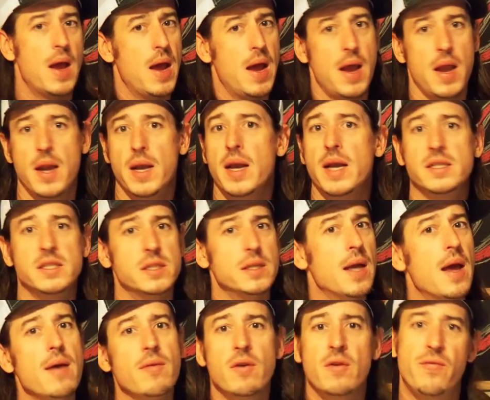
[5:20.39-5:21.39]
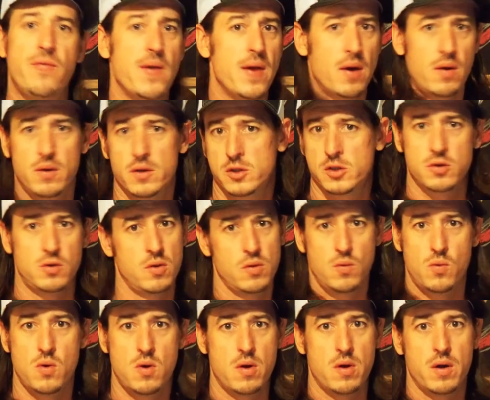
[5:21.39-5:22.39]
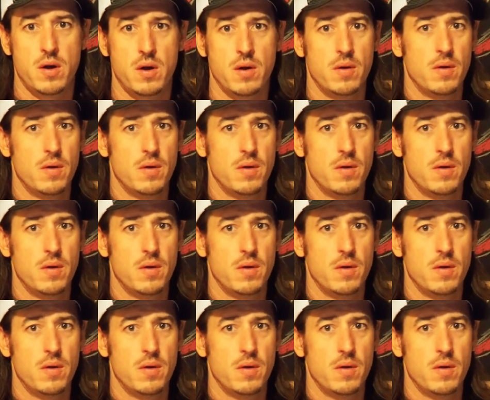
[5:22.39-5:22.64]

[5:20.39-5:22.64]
and it has never failed us on the water.